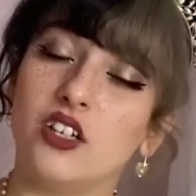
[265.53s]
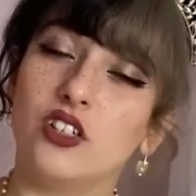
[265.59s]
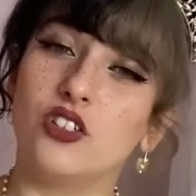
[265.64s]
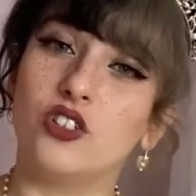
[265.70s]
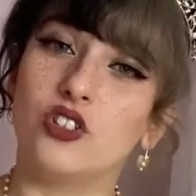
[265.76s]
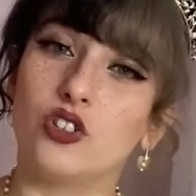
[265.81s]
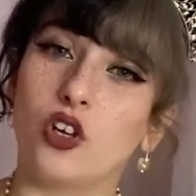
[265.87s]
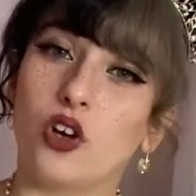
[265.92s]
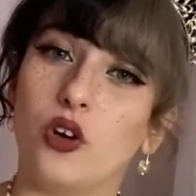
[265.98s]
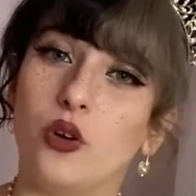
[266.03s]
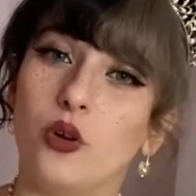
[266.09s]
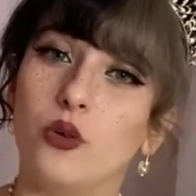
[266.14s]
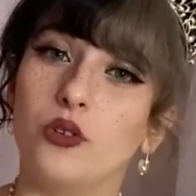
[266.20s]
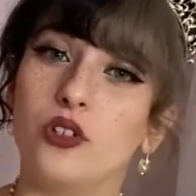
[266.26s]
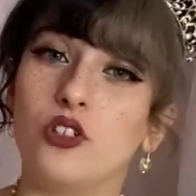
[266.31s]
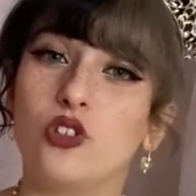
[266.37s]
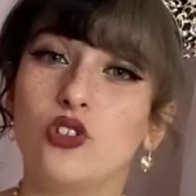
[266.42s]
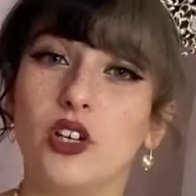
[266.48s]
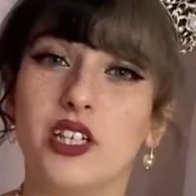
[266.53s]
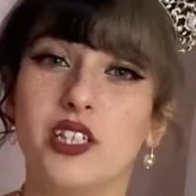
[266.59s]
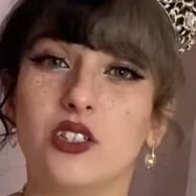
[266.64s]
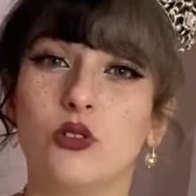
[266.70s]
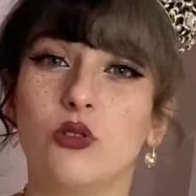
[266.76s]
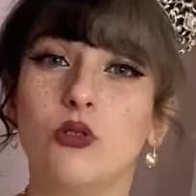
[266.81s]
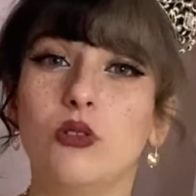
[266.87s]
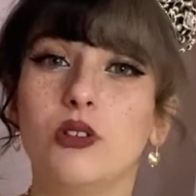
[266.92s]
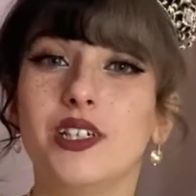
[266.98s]
So the dress
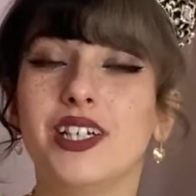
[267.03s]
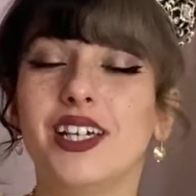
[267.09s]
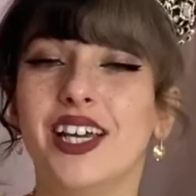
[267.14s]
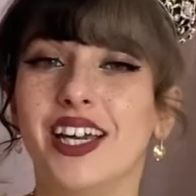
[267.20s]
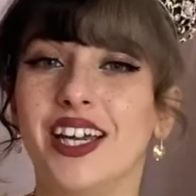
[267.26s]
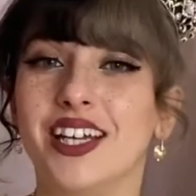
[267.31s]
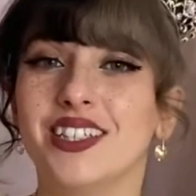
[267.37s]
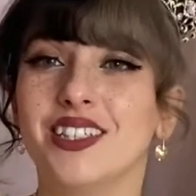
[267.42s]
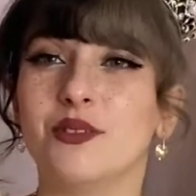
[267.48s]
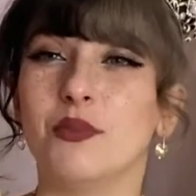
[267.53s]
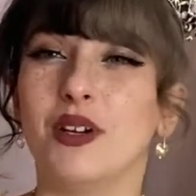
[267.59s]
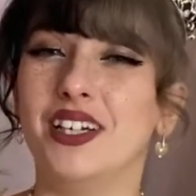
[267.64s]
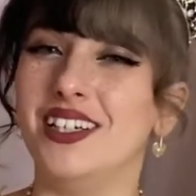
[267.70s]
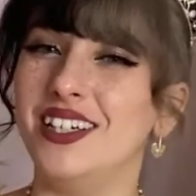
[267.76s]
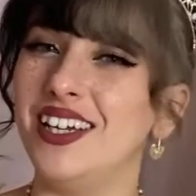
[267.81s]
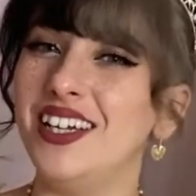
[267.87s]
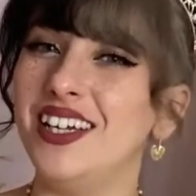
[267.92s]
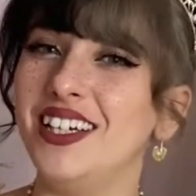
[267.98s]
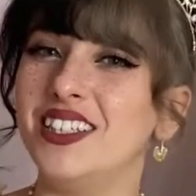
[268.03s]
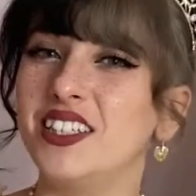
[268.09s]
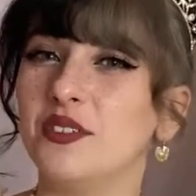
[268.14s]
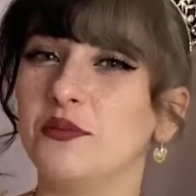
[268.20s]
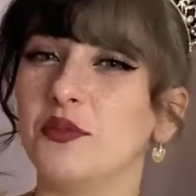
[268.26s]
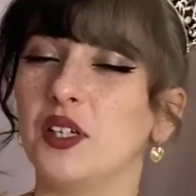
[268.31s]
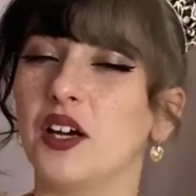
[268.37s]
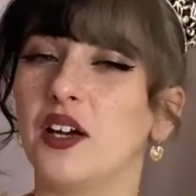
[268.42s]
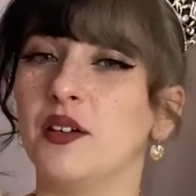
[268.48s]
already hits my knee,
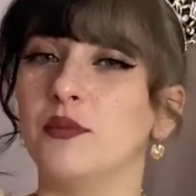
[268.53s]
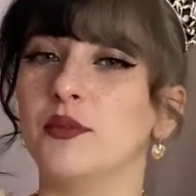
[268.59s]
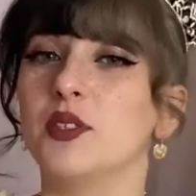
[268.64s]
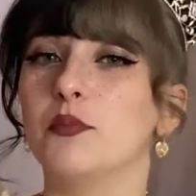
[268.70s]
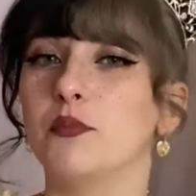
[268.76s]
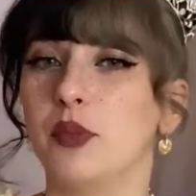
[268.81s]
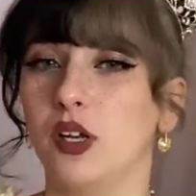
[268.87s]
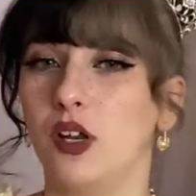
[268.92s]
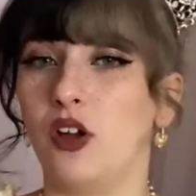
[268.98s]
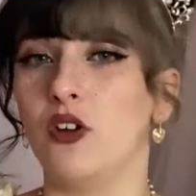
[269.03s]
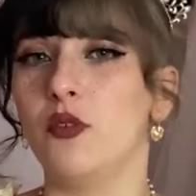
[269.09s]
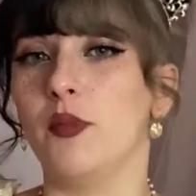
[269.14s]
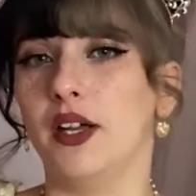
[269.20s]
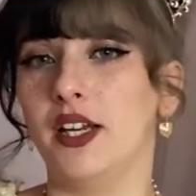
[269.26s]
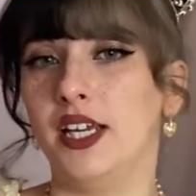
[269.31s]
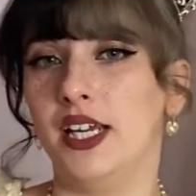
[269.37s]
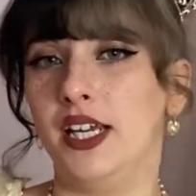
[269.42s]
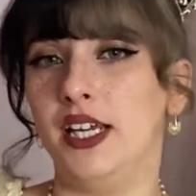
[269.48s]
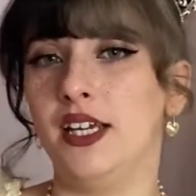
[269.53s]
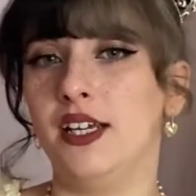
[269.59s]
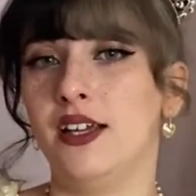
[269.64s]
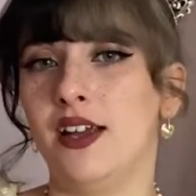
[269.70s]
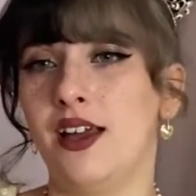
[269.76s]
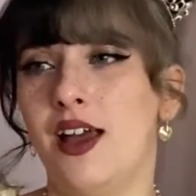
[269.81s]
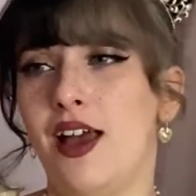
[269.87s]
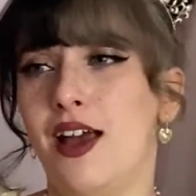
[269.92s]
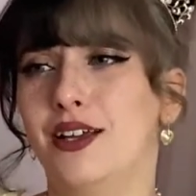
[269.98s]
sometimes below my knee.
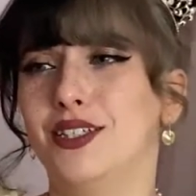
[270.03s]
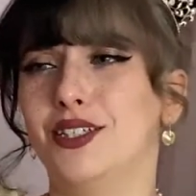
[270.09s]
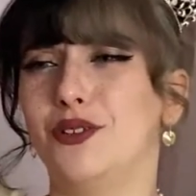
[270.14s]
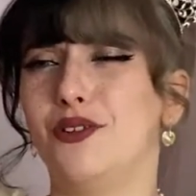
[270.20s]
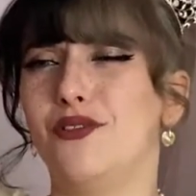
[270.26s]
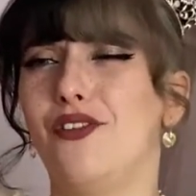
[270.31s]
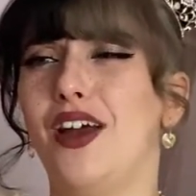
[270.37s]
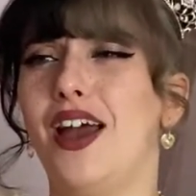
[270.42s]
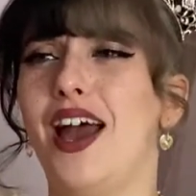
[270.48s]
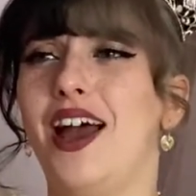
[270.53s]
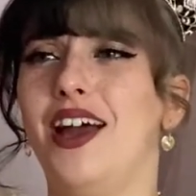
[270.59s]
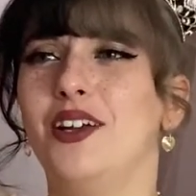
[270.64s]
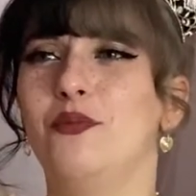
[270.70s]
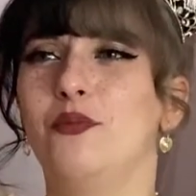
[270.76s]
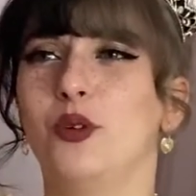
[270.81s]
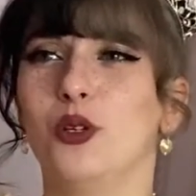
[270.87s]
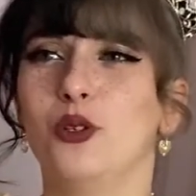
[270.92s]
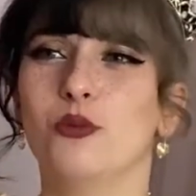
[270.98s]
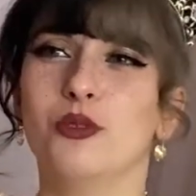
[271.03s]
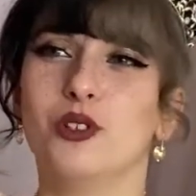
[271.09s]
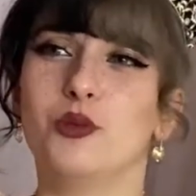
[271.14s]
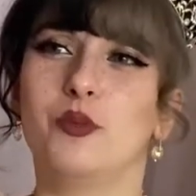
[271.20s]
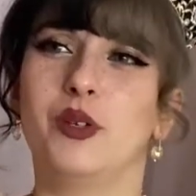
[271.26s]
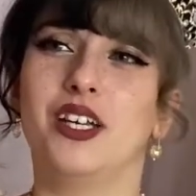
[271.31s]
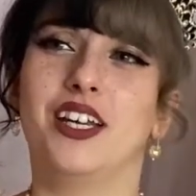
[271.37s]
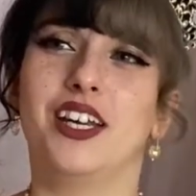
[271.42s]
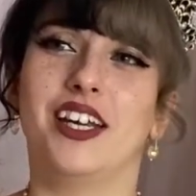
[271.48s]
So if I had bloomers
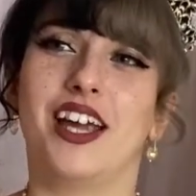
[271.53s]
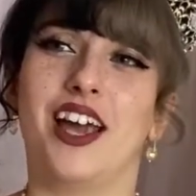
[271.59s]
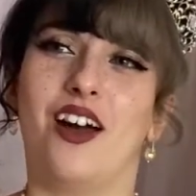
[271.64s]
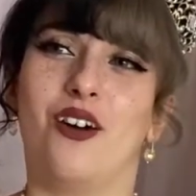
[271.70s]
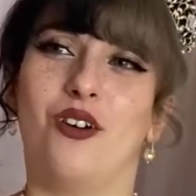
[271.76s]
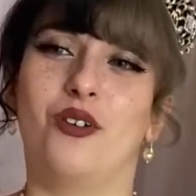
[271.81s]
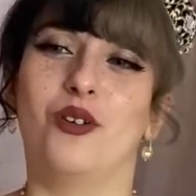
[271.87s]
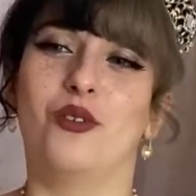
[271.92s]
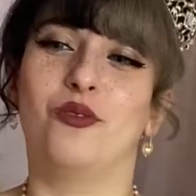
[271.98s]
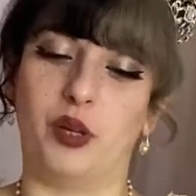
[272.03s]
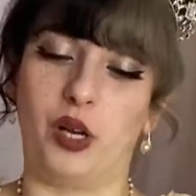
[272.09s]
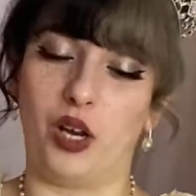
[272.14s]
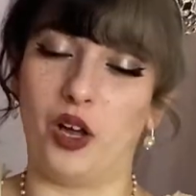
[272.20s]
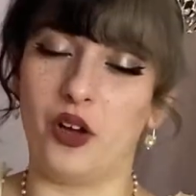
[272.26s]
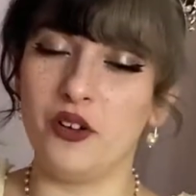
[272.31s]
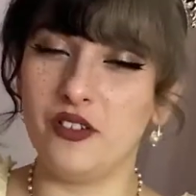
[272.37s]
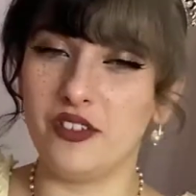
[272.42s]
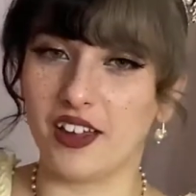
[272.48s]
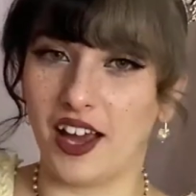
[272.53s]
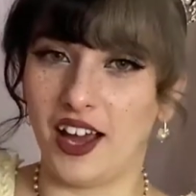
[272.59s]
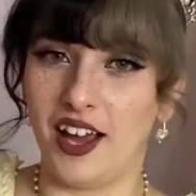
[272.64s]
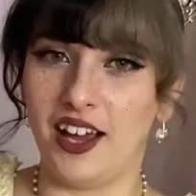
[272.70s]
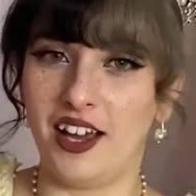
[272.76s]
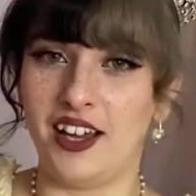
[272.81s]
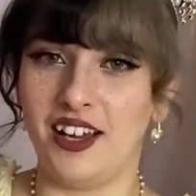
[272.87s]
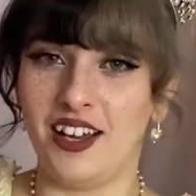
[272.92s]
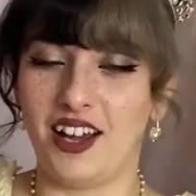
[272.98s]
peeking out below
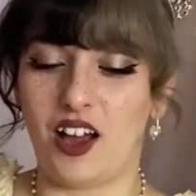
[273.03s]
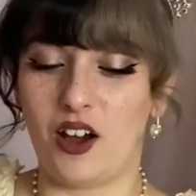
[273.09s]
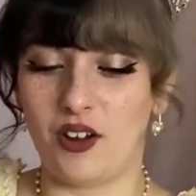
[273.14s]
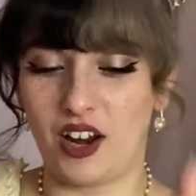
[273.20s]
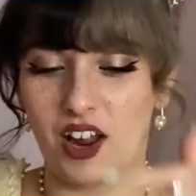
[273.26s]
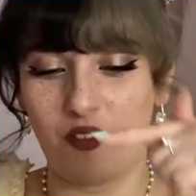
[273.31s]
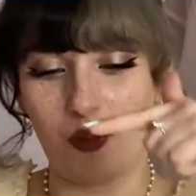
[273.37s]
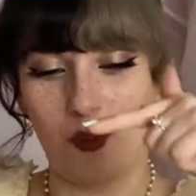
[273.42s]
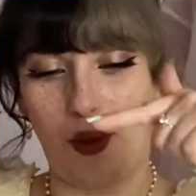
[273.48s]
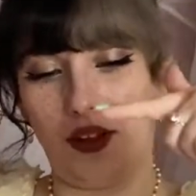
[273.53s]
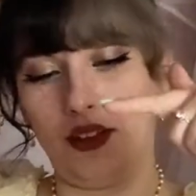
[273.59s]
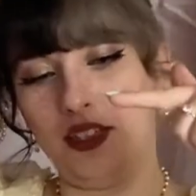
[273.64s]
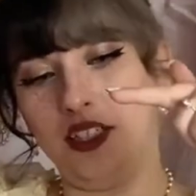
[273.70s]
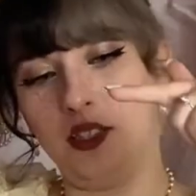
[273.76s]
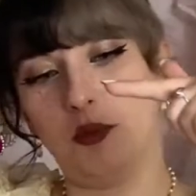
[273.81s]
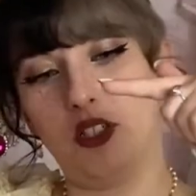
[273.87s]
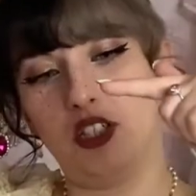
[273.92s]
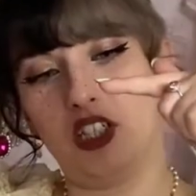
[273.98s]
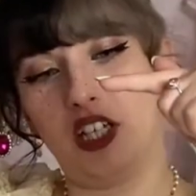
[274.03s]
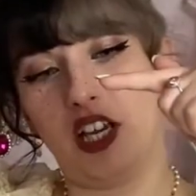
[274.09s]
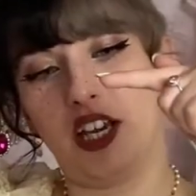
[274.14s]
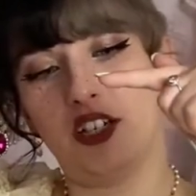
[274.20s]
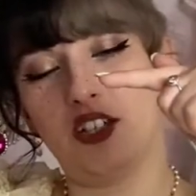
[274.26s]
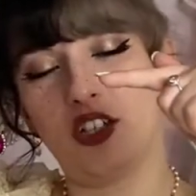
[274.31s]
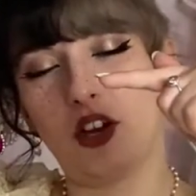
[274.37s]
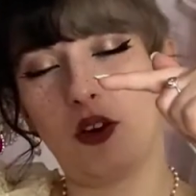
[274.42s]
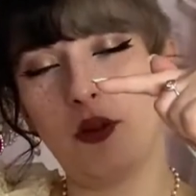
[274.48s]
that, I'd have about this much leg
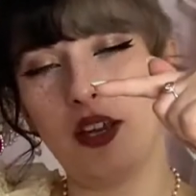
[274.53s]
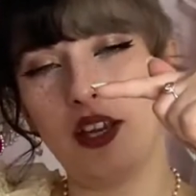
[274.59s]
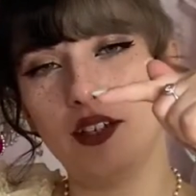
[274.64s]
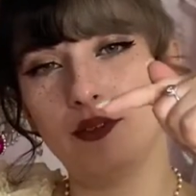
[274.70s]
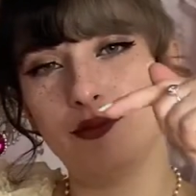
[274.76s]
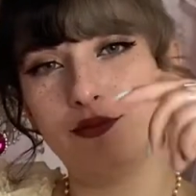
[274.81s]
showing.